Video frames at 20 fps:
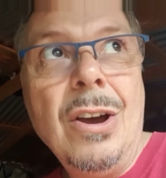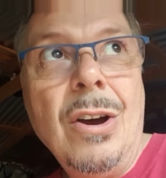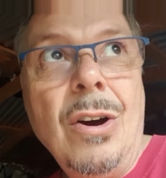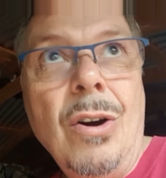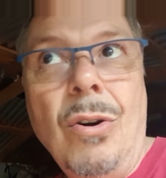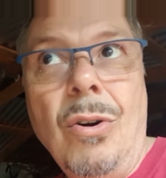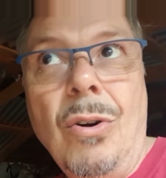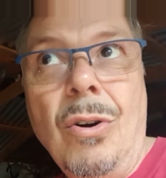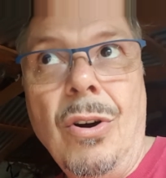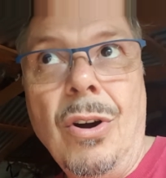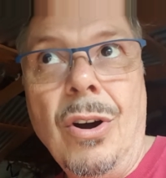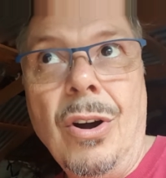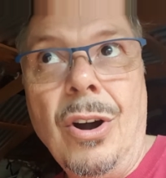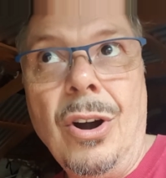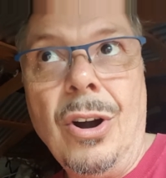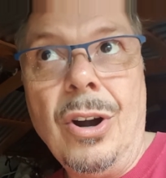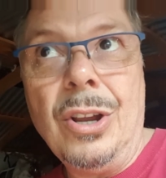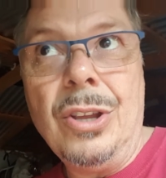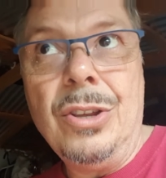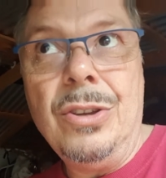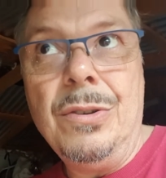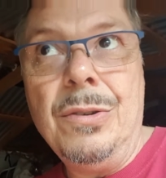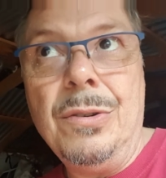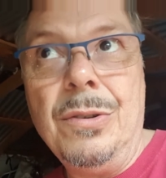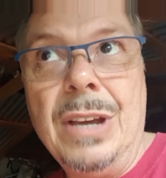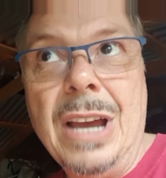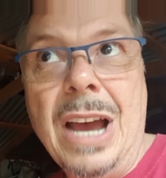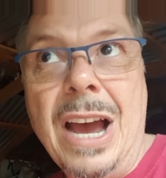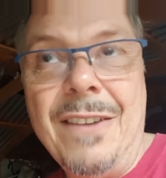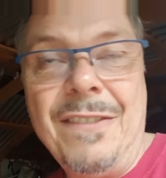or you
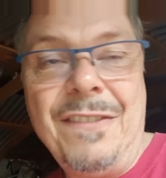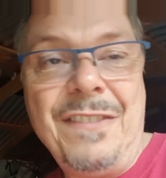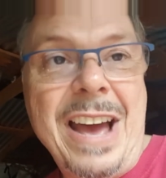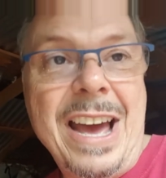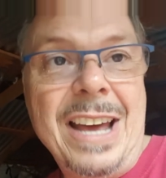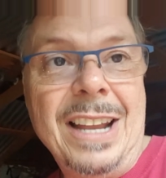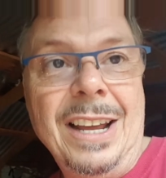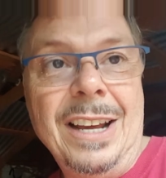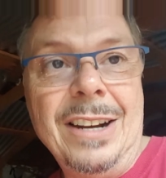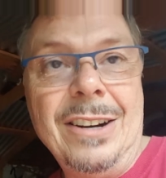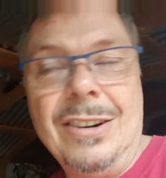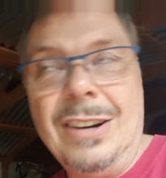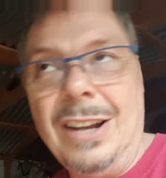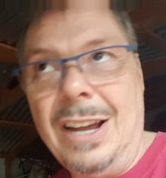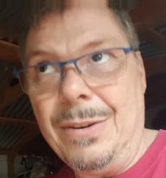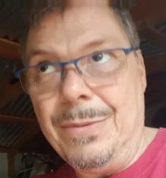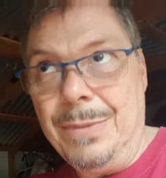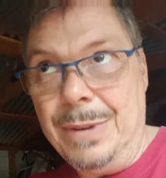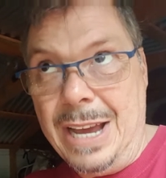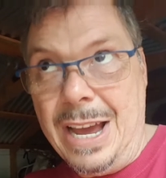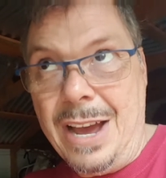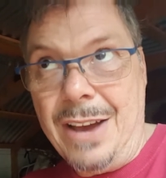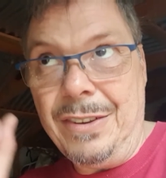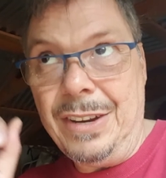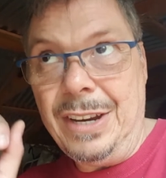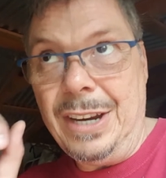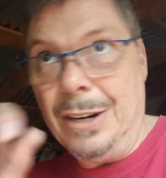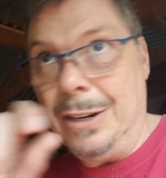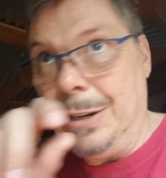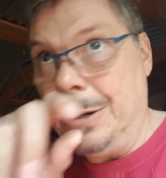got fat lighter like we have
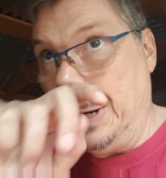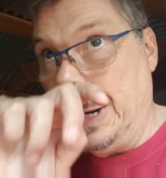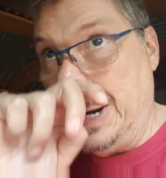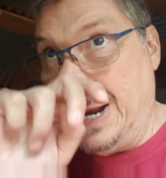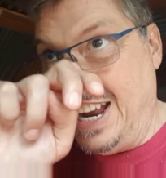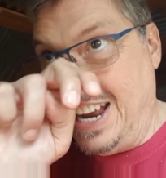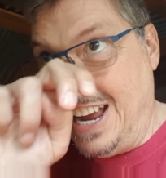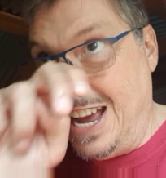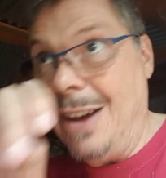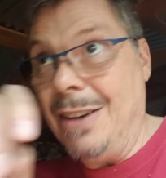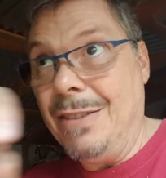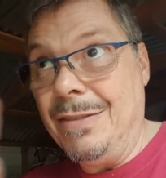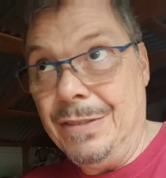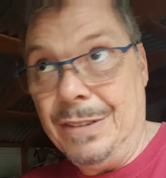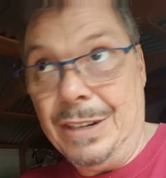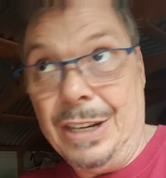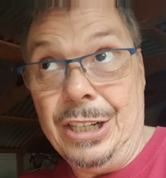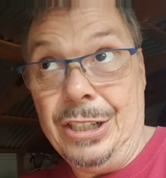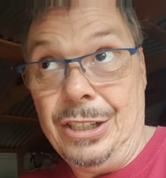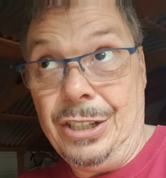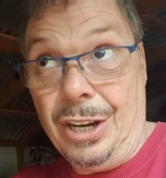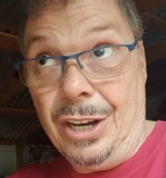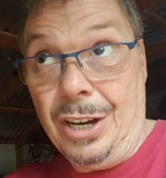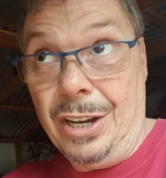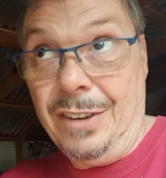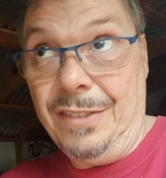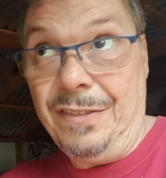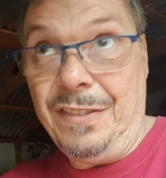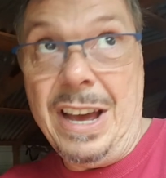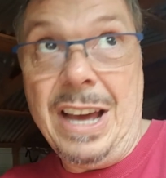here, and I have a ton
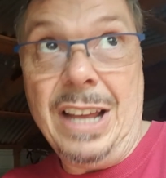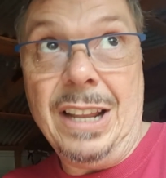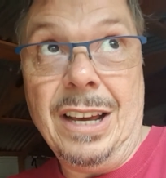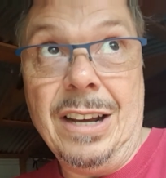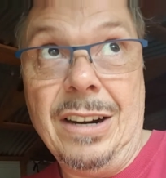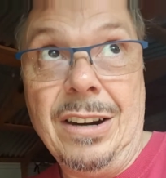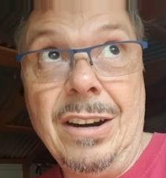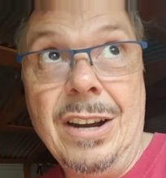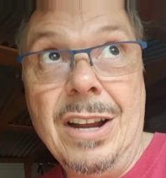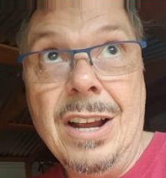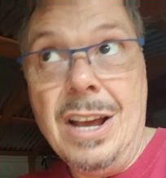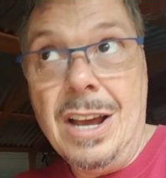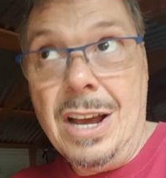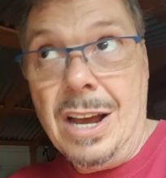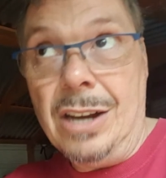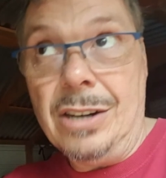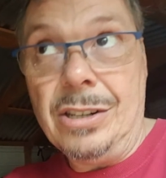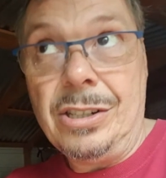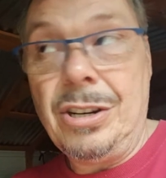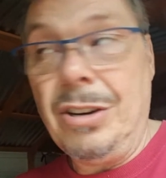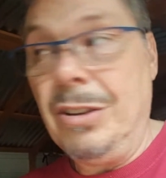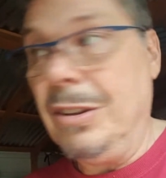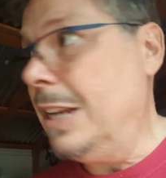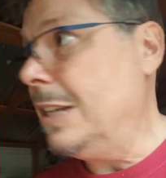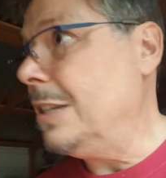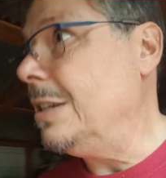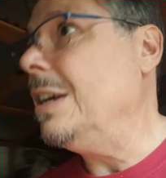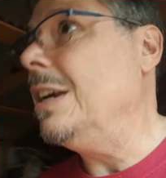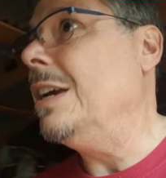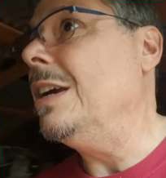of fat lighter. I'll show that
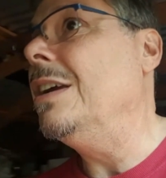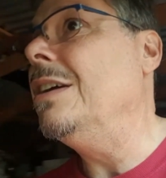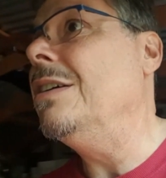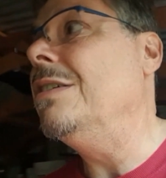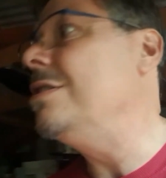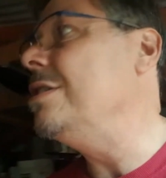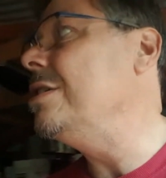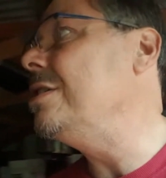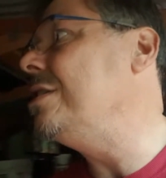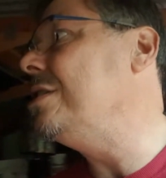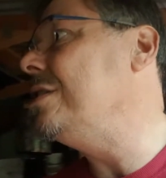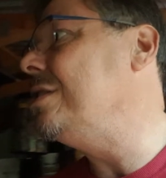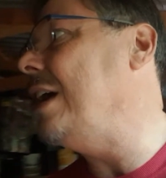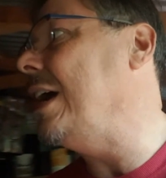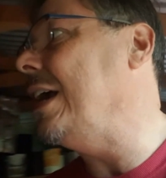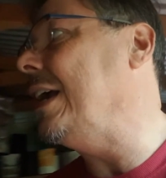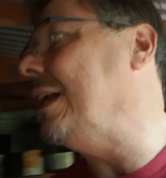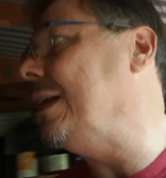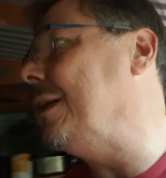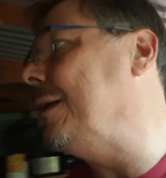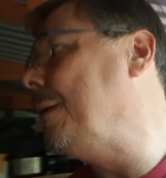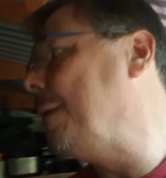to you here in just a second.